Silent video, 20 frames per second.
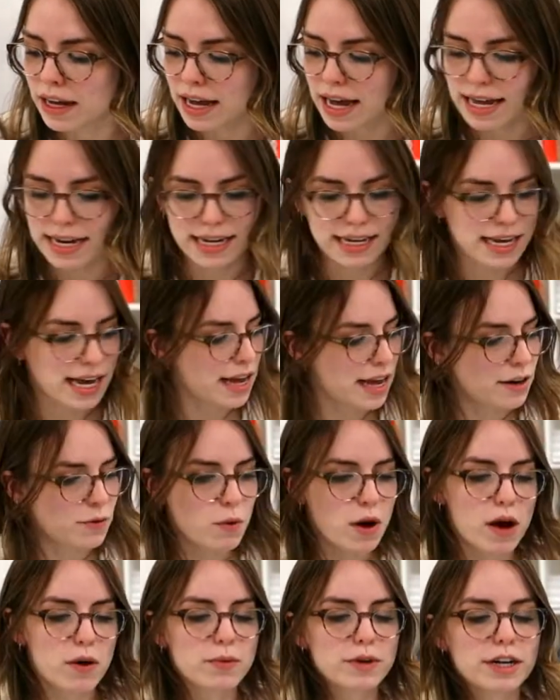And again,
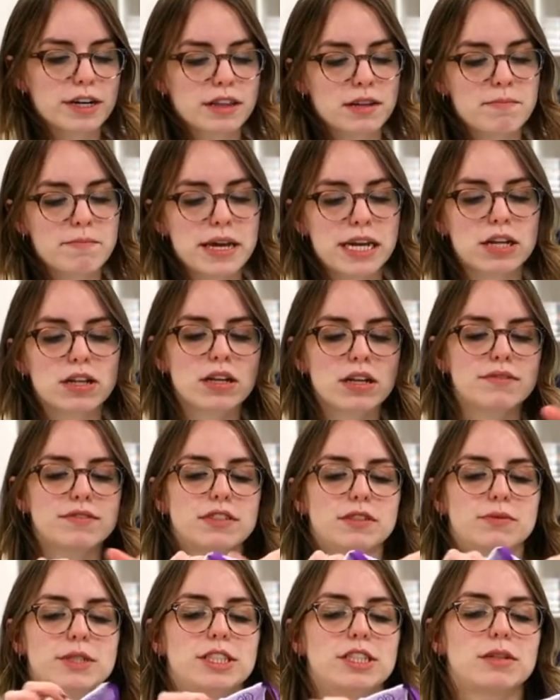while we're in the middle of
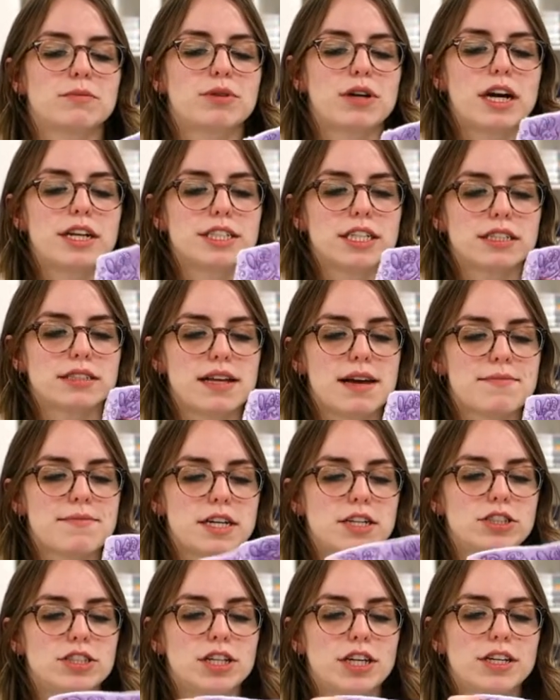switching projects, I'm
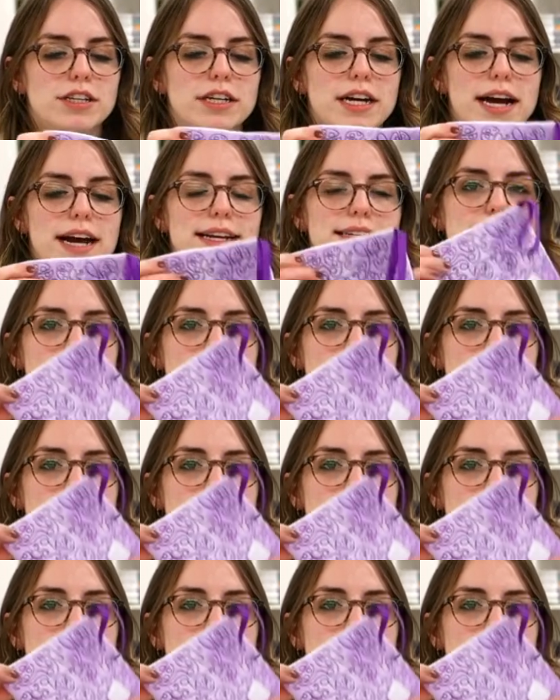gonna show you guys